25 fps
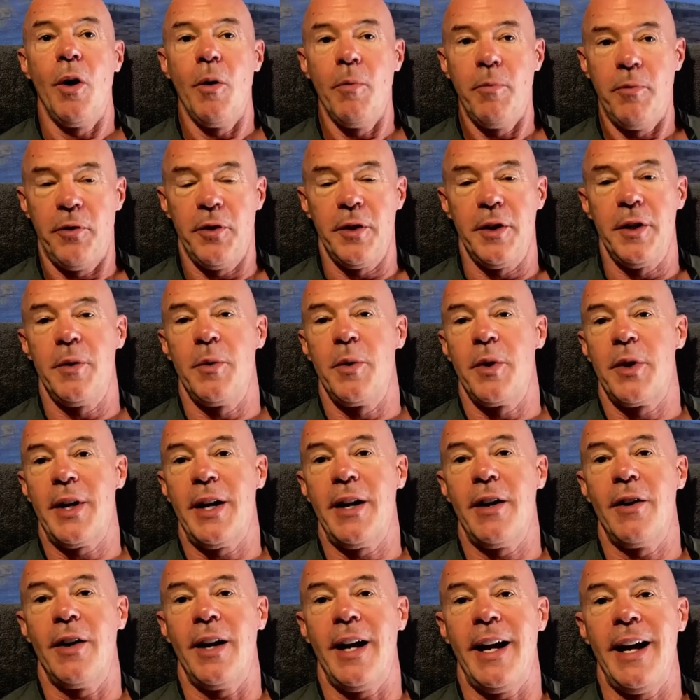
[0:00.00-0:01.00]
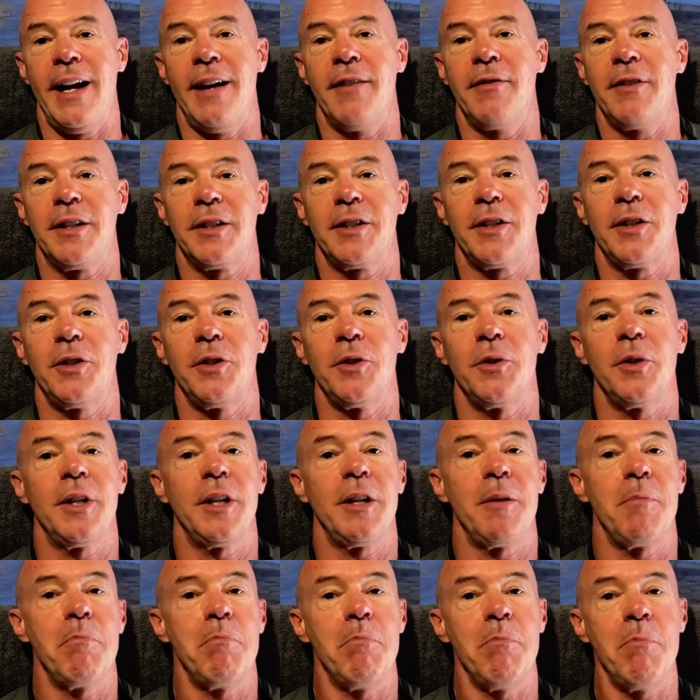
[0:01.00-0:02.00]
hopefully without having to do
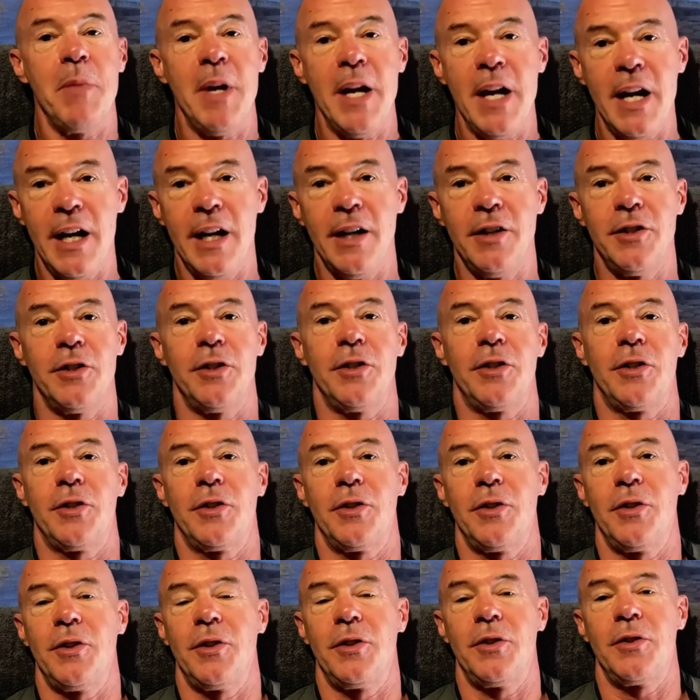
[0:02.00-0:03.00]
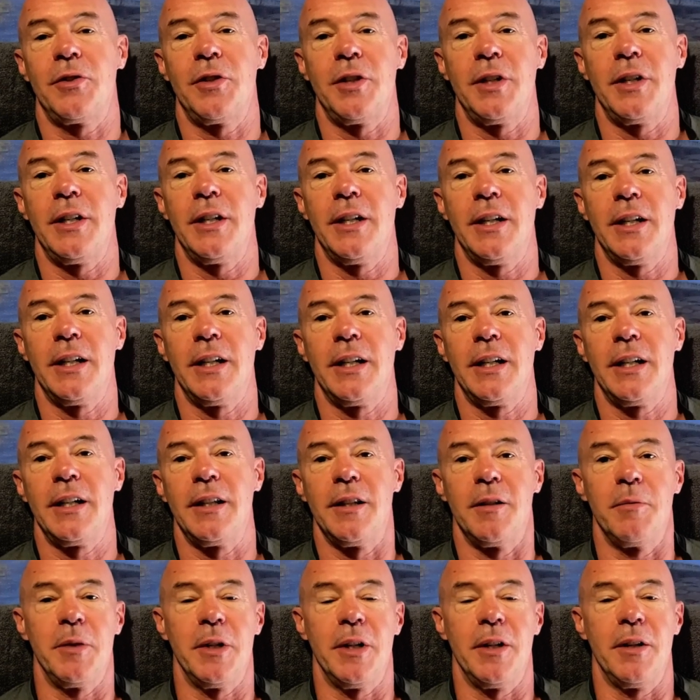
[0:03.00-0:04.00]
any major surgery
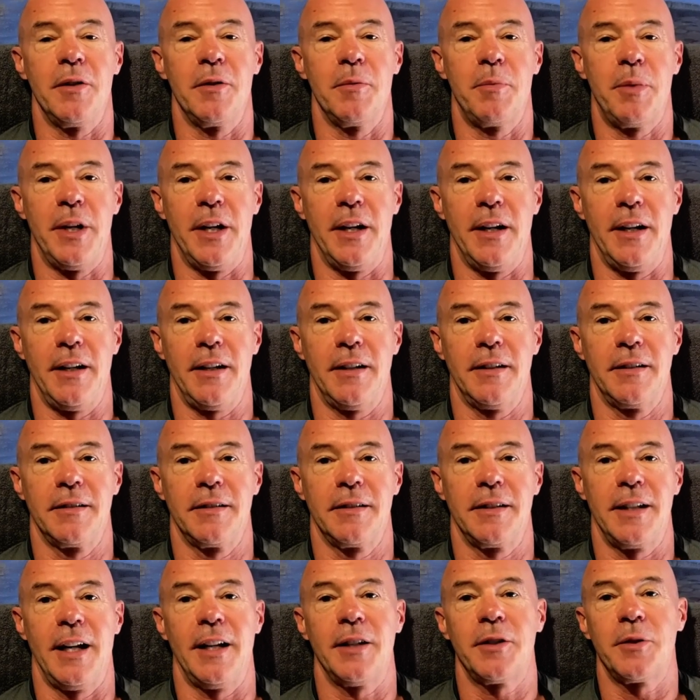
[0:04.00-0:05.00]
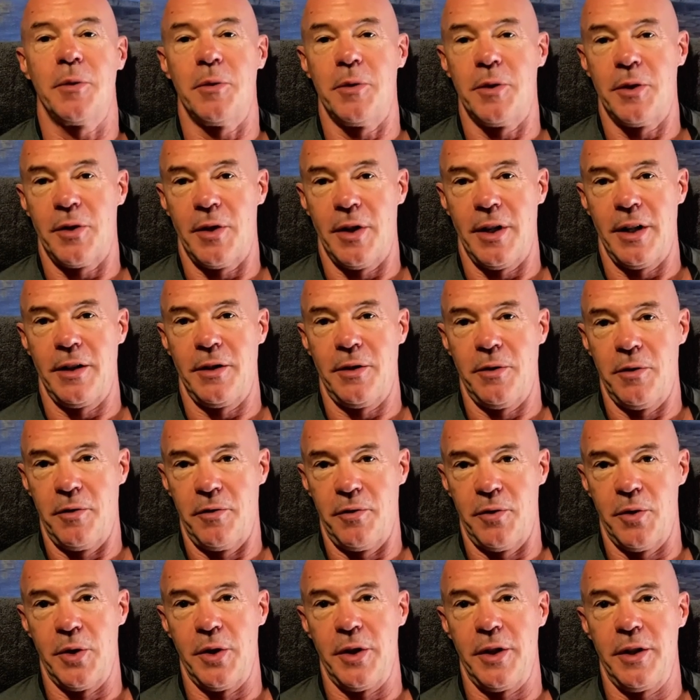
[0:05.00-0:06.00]
in the middle of the painting. That's what we're trying
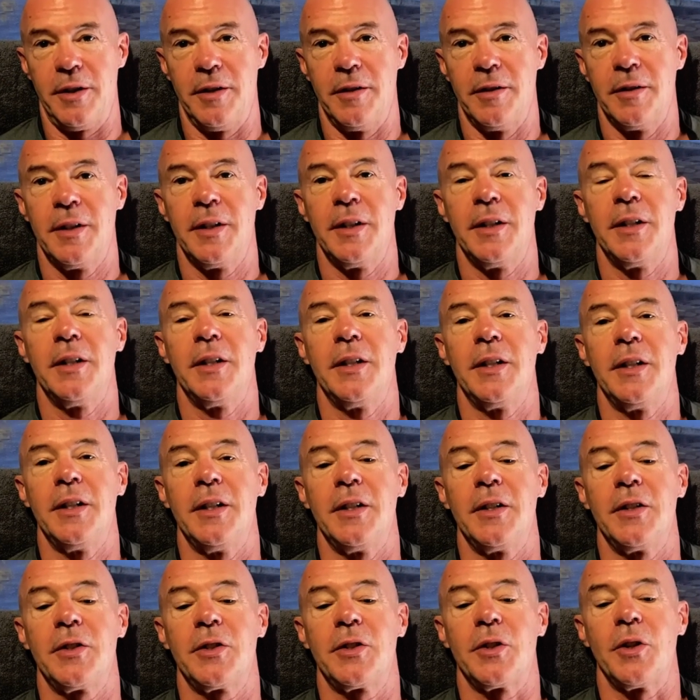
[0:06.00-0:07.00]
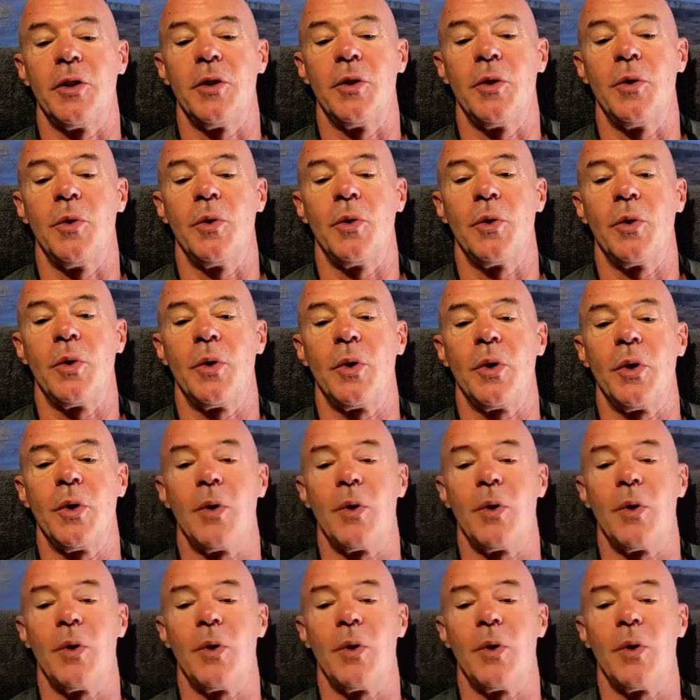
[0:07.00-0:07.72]
to avoid. So